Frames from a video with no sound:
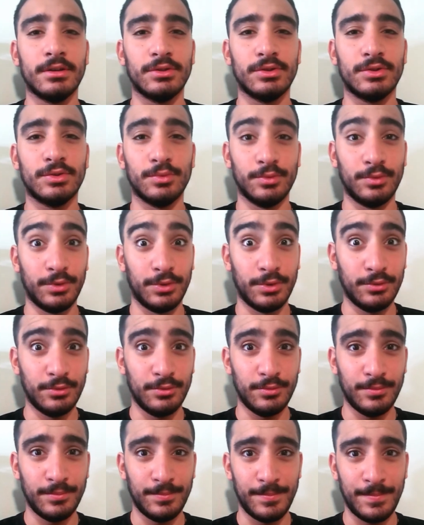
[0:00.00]

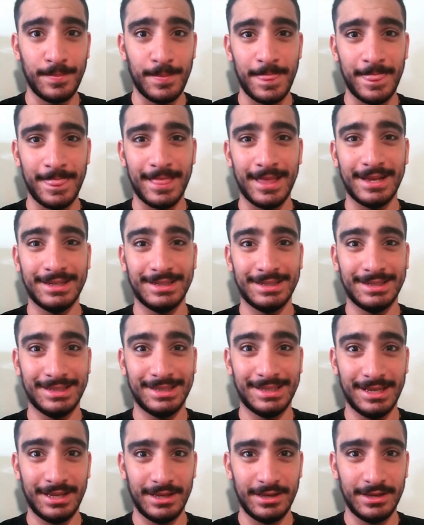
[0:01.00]
Sugnu,
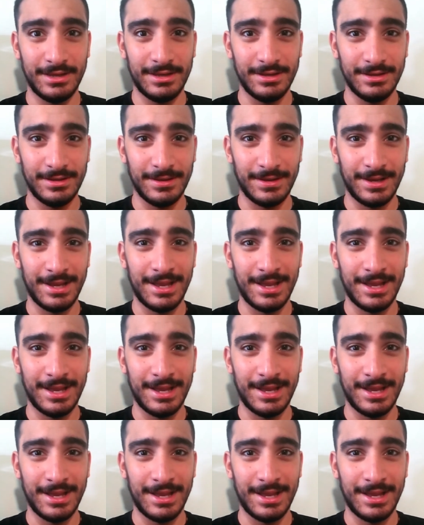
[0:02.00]
si,